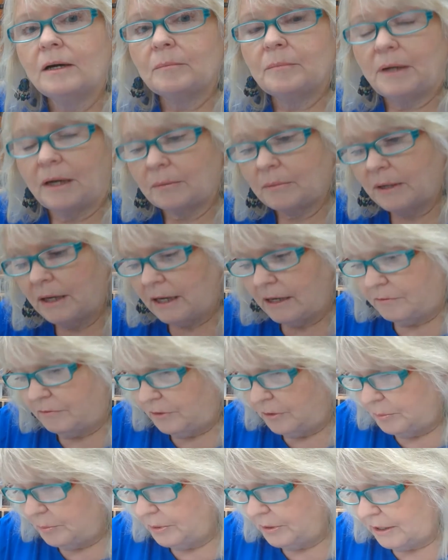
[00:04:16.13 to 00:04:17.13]
but I'm going to have
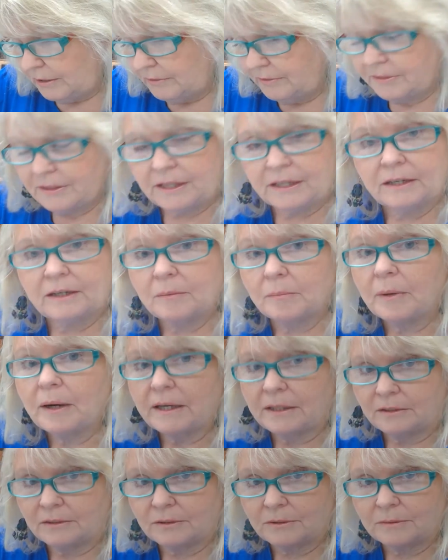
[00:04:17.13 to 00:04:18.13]
you put everything in a
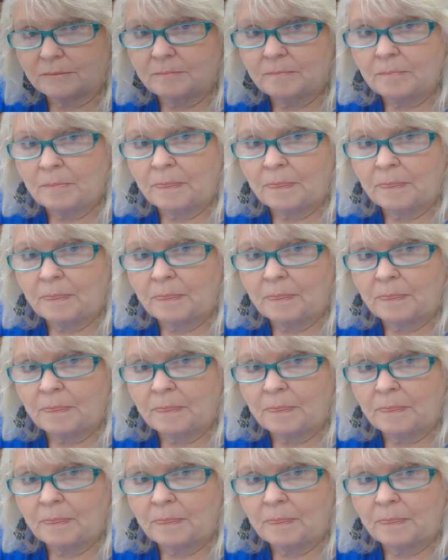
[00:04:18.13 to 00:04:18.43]
binder.